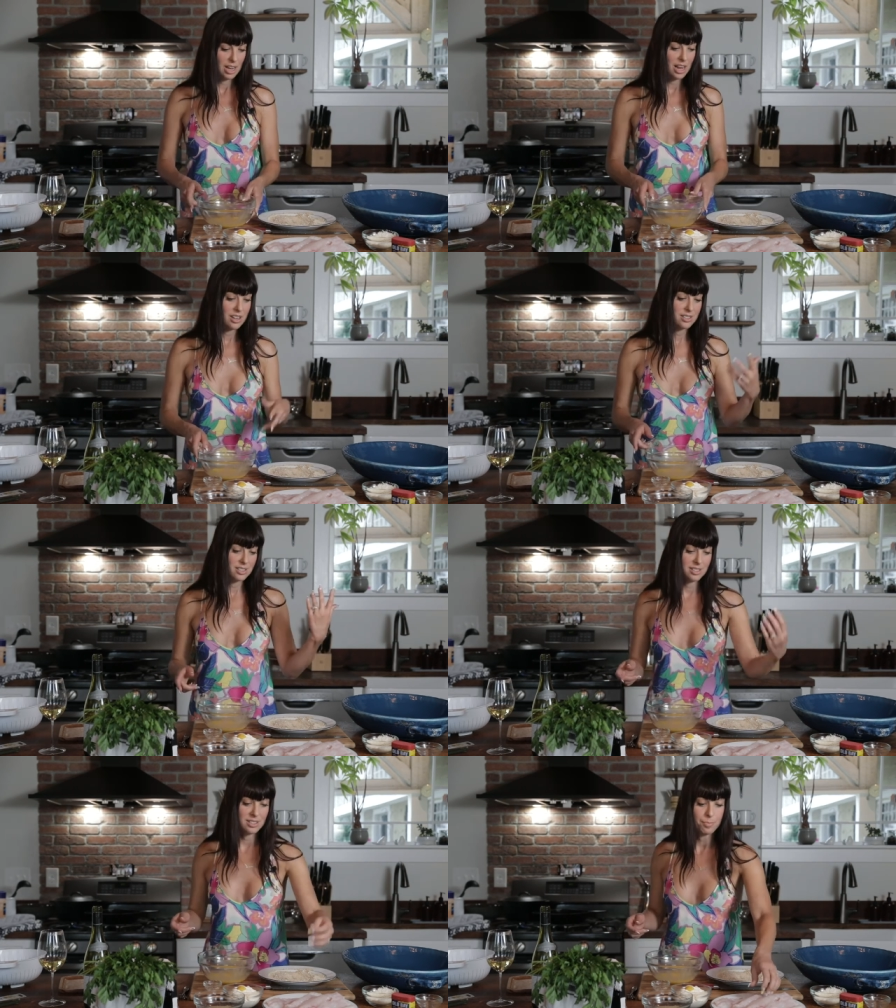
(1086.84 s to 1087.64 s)
And it's
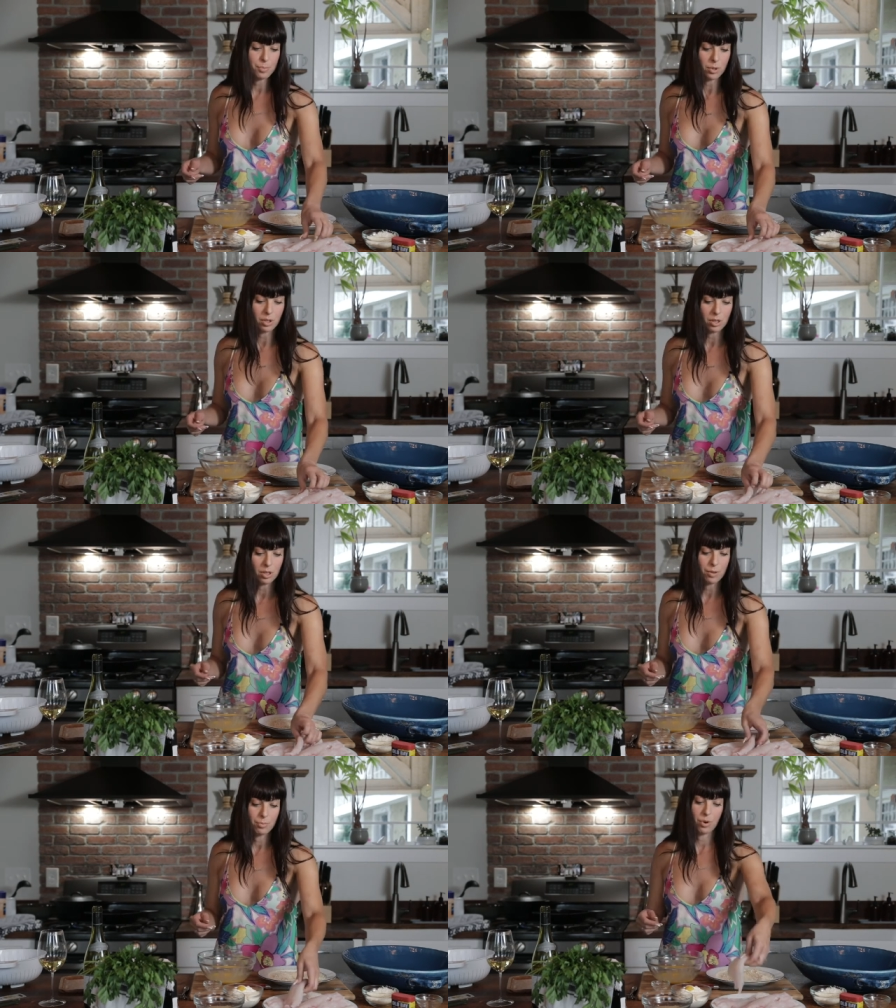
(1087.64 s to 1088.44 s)
a
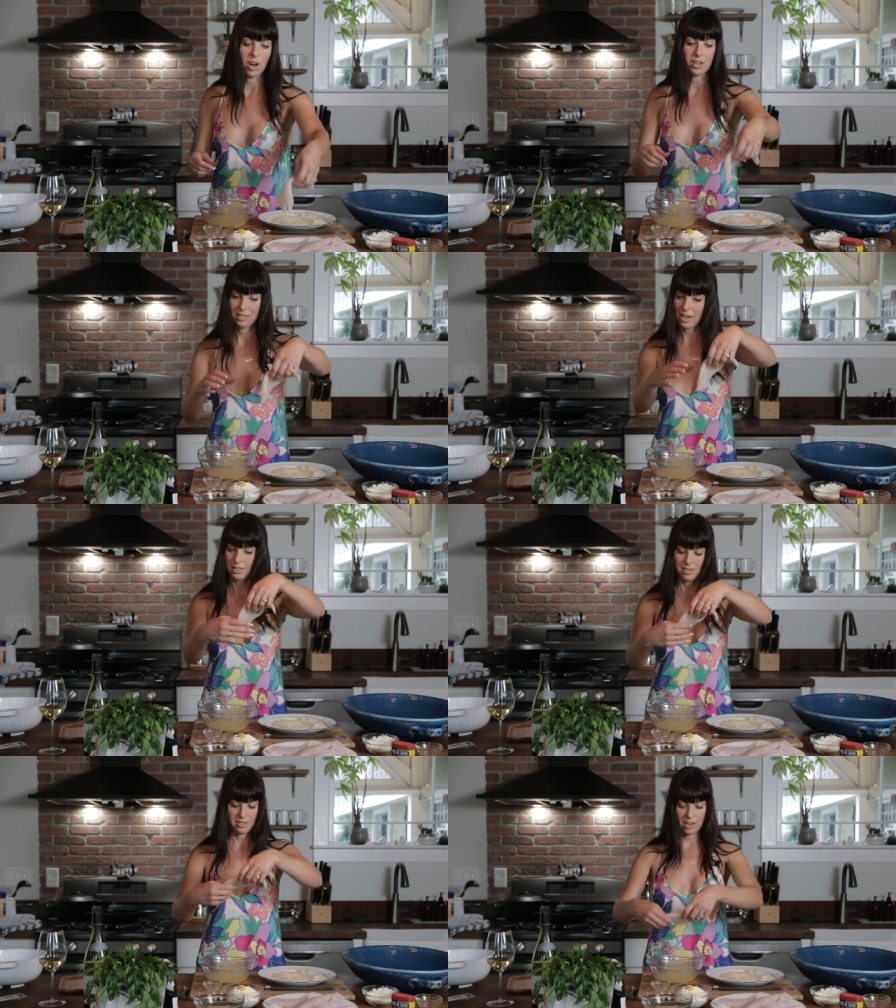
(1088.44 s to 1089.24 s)
simple
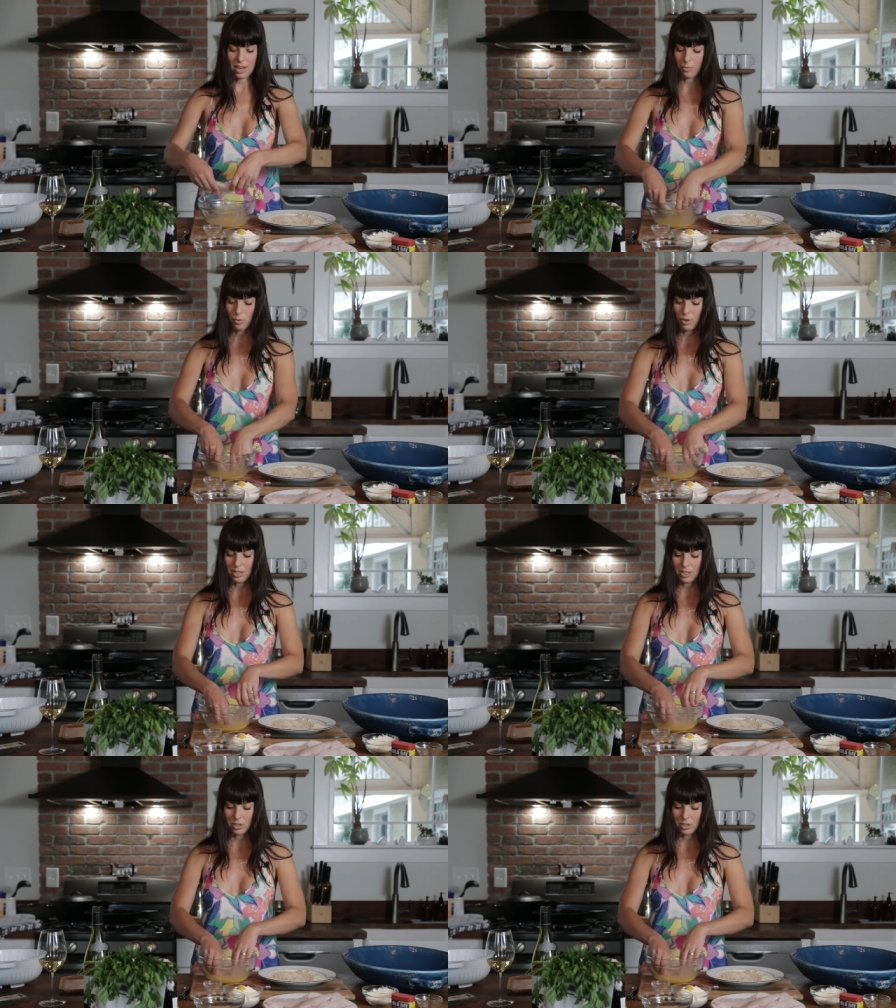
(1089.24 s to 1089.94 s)
process. I am going